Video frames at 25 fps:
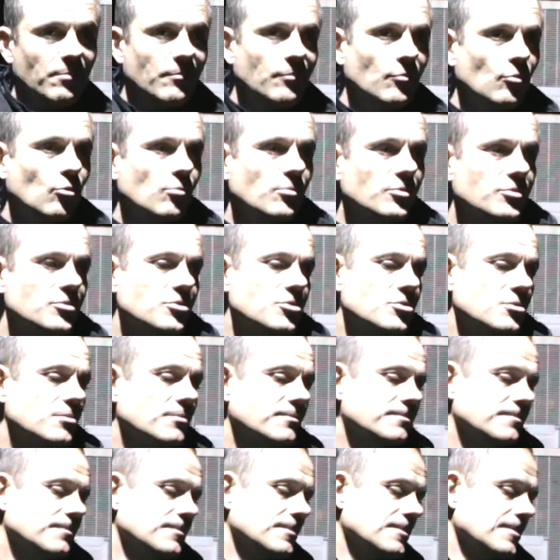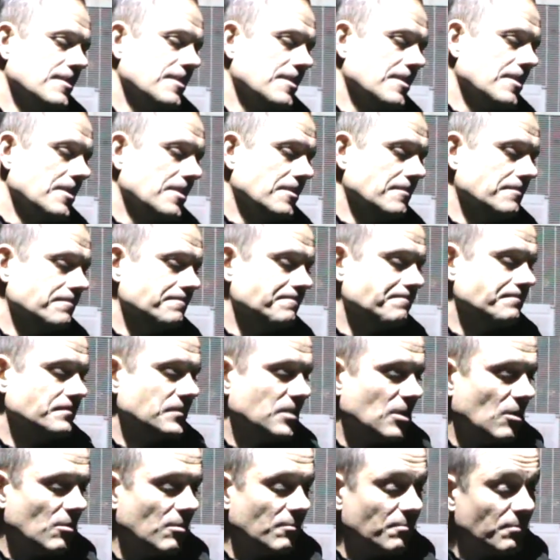performance,
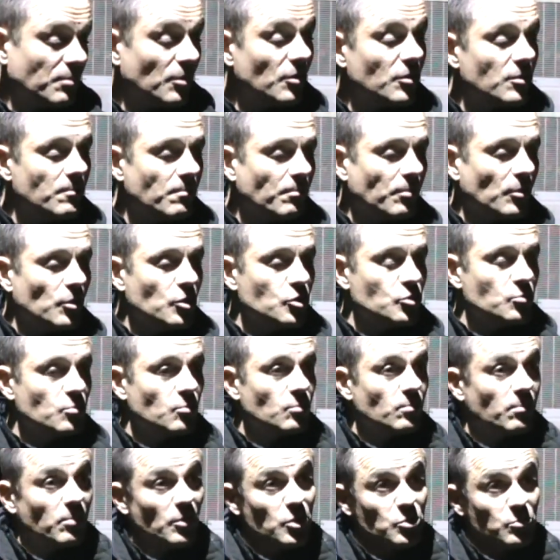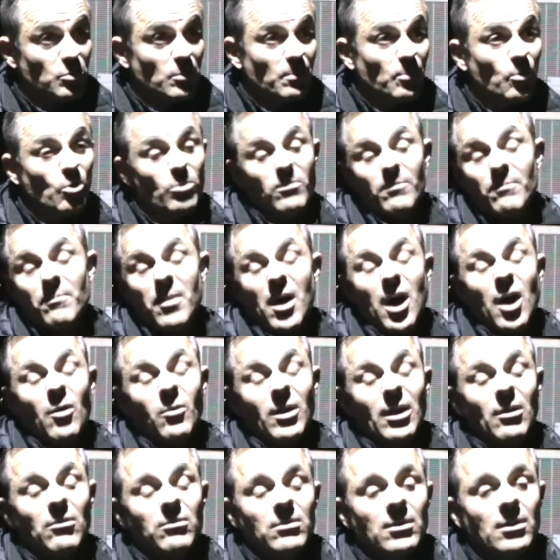I'm pleased with the point.
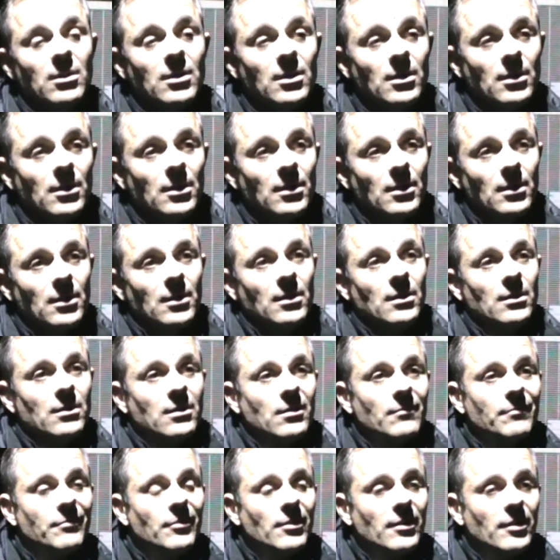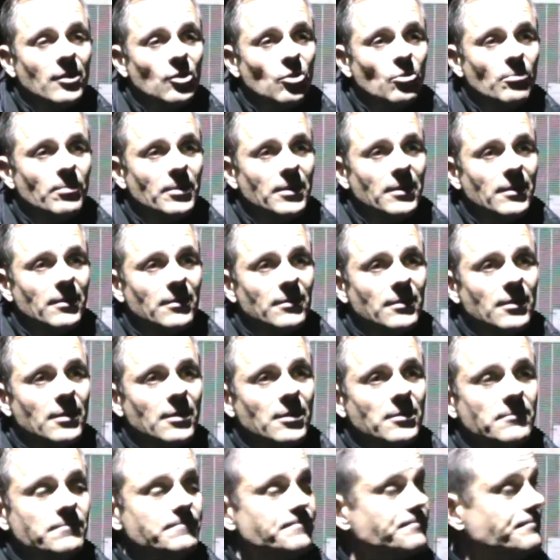Barwell can feel a little bit
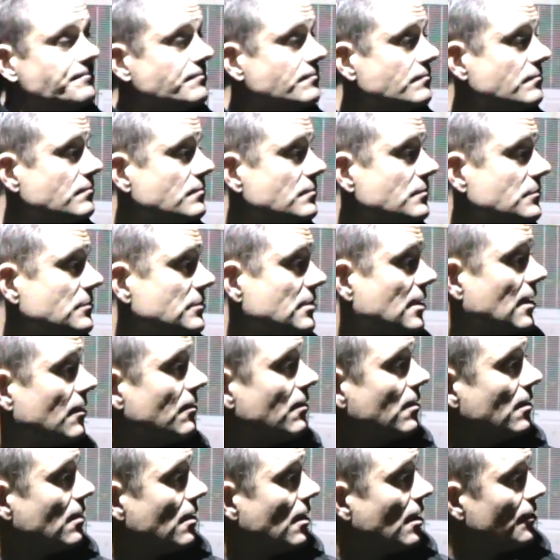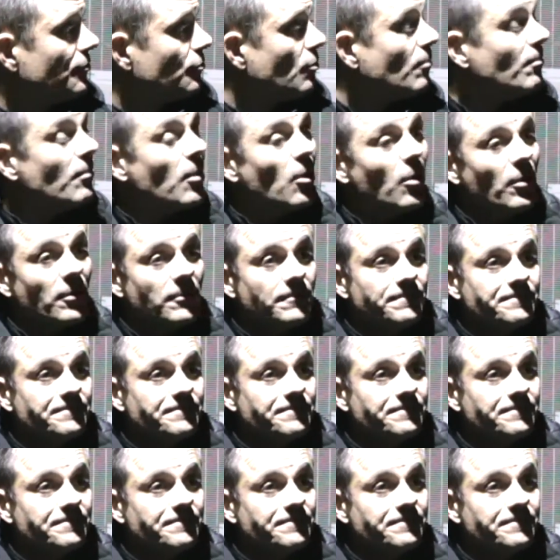hard done by.